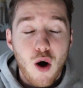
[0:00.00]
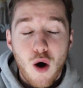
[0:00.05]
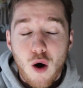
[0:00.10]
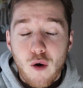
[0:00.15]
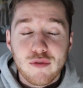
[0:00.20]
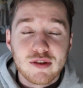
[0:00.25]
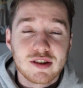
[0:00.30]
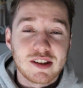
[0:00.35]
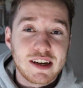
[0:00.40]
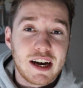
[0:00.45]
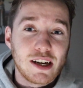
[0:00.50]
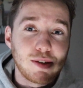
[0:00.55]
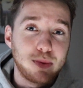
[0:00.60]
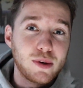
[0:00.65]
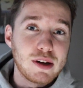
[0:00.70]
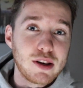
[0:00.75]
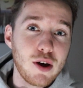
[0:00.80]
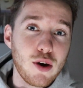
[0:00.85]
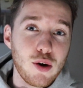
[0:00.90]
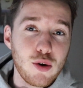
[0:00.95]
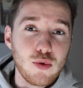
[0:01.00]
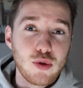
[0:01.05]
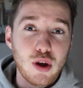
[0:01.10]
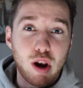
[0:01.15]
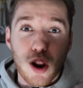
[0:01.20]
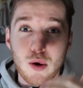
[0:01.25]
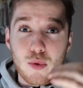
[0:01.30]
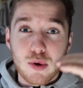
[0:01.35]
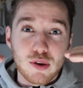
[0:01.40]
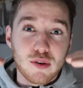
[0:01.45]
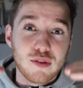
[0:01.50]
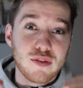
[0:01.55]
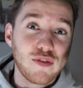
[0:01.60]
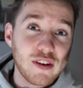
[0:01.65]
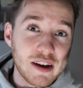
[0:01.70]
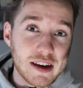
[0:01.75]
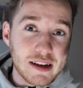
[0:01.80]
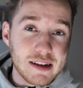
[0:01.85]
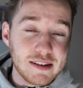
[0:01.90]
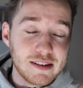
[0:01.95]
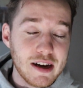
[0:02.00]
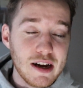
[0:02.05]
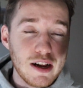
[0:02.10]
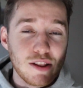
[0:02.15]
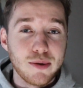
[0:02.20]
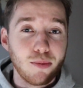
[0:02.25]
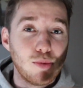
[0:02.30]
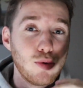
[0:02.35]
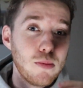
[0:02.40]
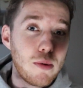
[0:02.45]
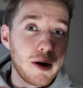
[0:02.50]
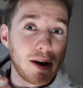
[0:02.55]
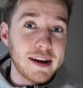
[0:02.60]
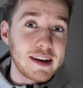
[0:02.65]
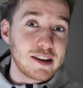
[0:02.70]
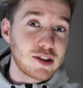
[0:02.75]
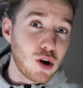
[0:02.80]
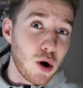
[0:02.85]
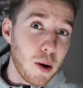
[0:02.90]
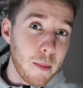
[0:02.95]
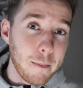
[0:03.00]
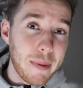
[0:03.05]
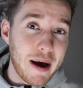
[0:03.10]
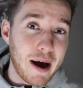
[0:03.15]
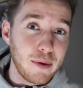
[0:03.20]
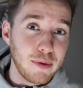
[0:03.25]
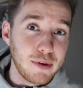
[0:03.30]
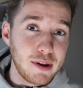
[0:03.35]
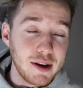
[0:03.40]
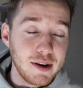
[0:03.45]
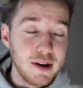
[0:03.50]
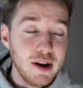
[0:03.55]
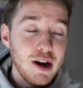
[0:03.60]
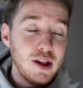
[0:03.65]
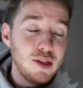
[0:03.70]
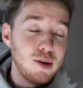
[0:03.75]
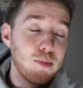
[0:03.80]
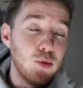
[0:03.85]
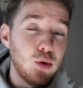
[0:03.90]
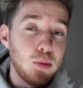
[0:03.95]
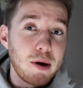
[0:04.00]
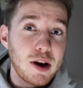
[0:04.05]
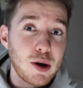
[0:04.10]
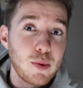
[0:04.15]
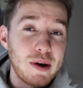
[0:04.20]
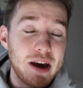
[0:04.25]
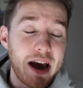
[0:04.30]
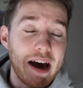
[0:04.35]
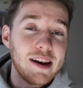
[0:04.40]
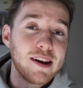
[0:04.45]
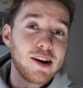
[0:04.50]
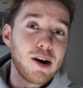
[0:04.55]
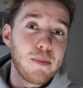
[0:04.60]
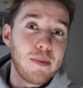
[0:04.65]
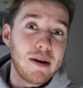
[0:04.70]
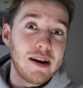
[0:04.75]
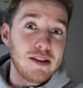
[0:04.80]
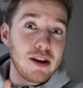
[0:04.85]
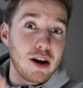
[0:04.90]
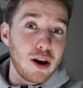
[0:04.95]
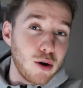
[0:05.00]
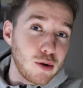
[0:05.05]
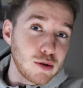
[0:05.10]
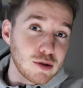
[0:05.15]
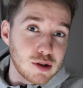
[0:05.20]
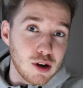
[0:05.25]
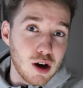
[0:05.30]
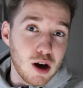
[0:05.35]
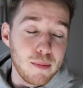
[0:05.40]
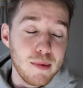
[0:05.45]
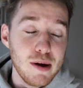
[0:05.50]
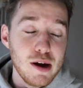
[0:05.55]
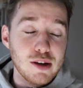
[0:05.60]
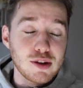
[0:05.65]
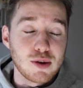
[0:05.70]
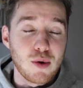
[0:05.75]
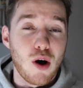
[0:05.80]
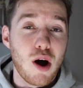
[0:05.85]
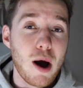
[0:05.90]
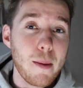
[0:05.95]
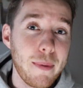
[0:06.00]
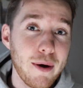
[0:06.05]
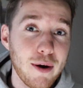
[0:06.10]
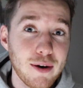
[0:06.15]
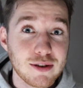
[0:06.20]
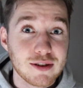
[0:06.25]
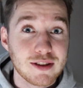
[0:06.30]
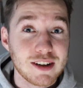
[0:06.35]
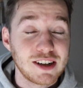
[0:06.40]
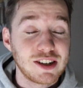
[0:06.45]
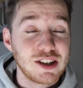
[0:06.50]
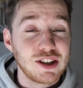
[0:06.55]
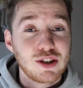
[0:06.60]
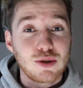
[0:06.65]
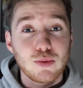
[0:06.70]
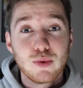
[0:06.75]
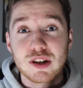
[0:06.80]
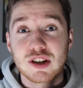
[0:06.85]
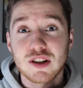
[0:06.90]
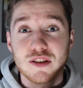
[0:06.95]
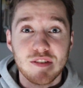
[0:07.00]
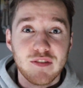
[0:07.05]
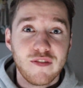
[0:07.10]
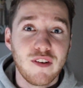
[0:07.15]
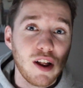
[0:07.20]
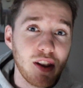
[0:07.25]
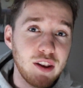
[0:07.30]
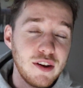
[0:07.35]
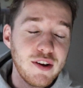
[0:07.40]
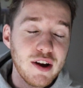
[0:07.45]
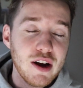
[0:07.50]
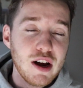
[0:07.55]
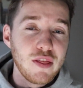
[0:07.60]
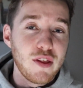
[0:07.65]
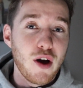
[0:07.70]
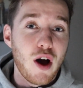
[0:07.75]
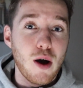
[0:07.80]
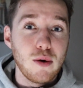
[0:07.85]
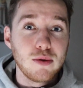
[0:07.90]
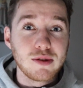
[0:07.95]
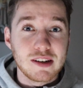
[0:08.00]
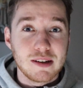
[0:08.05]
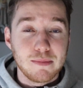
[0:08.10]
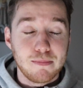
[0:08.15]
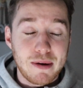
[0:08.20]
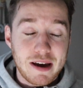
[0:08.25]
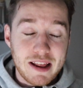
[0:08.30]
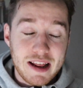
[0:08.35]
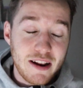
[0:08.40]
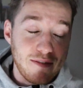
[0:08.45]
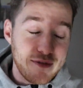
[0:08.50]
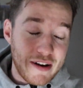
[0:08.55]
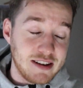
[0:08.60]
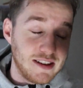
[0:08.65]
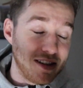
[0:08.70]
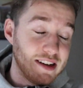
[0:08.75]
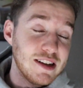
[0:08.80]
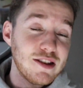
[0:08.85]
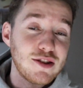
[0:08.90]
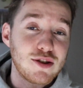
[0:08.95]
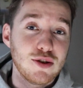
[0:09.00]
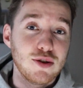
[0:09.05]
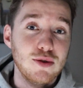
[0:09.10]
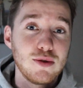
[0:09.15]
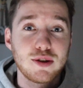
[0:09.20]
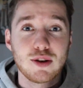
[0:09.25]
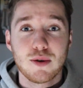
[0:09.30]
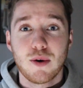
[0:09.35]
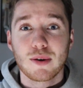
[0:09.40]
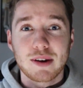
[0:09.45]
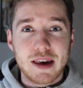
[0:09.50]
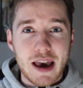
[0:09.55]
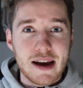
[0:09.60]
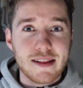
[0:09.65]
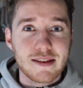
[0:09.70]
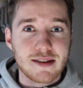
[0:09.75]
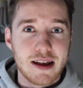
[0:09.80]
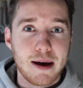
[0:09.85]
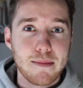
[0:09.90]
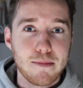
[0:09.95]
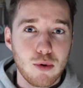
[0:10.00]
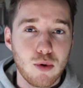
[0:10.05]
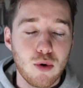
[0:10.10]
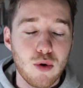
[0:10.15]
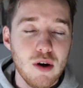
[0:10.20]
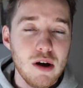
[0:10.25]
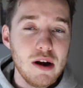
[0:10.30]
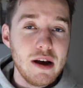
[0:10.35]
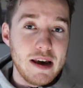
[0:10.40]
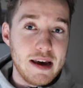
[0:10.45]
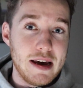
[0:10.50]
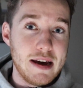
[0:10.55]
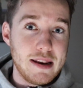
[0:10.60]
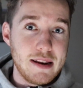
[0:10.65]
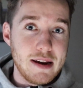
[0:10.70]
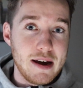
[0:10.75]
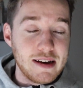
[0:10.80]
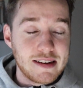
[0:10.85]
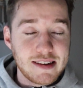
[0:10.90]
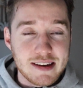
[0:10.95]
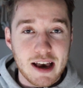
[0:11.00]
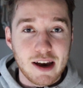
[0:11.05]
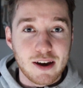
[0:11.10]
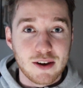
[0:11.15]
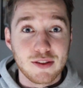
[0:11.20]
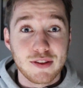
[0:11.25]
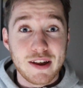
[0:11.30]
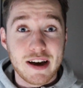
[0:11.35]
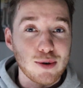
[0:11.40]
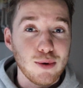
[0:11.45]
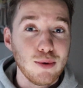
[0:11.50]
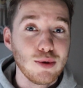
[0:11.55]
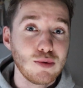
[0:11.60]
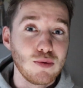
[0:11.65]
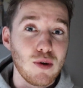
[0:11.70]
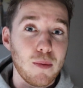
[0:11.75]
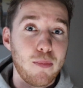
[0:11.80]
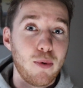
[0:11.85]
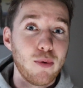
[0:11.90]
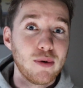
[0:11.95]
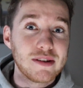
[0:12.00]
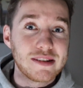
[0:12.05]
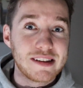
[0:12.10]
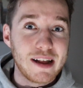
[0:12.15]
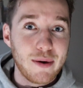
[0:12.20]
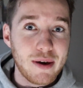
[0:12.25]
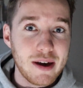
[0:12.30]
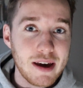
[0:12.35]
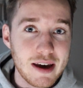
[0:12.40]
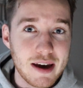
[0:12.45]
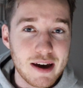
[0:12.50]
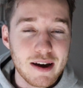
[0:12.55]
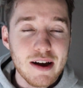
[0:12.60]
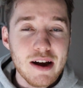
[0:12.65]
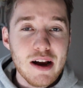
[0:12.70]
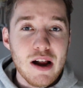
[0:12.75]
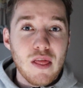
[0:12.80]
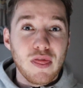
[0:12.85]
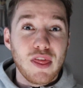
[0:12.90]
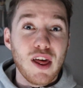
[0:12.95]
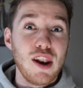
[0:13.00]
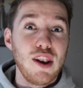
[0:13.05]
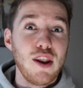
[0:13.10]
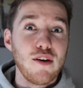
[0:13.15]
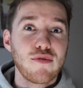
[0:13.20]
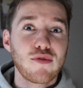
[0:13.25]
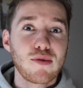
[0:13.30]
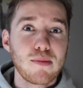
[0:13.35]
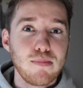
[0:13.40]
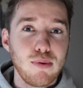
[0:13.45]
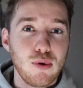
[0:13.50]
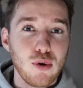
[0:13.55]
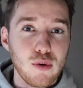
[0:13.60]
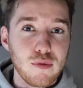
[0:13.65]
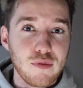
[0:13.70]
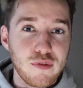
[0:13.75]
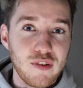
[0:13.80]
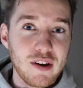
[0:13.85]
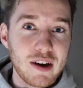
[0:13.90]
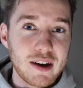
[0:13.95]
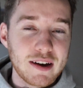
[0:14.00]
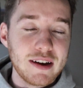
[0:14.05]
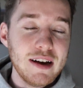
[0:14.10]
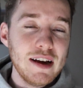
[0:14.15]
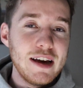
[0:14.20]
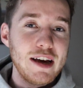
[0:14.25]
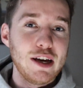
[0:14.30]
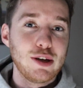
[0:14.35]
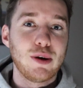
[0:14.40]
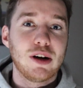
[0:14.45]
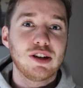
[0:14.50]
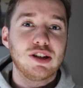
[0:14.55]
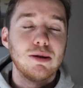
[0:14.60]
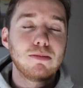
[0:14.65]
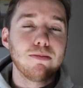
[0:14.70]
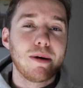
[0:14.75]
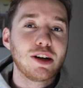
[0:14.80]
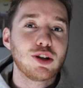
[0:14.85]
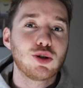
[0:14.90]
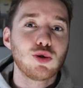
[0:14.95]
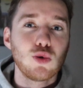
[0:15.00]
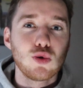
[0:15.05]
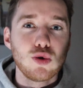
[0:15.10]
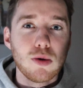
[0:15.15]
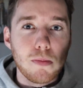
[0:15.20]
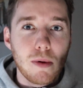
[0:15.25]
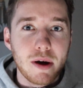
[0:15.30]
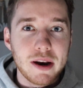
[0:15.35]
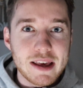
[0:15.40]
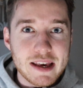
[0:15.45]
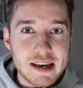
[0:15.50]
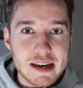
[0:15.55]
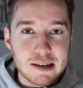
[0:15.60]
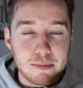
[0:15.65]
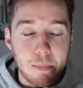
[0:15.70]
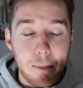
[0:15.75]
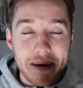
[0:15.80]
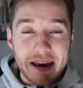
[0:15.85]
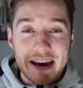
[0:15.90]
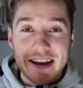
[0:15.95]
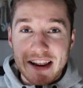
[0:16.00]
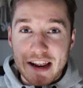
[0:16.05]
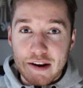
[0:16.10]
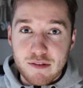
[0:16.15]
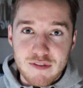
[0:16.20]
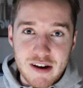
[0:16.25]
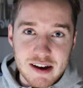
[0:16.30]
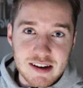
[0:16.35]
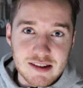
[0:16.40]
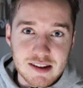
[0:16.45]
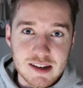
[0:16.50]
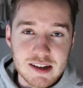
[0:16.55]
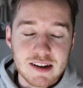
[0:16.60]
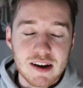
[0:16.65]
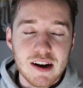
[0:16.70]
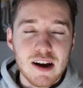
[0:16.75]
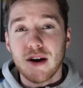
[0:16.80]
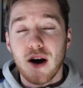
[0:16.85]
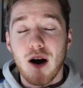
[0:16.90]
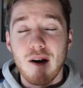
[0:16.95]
Obviously, as we know, the lower your fees, the more money is compounding, the more money we end up in the long term. So I personally actually switched the fund that I was being invested into. So I'll get into that more in a second. That's also worth pointing out here that another important thing is to actually make sure your money is being invested.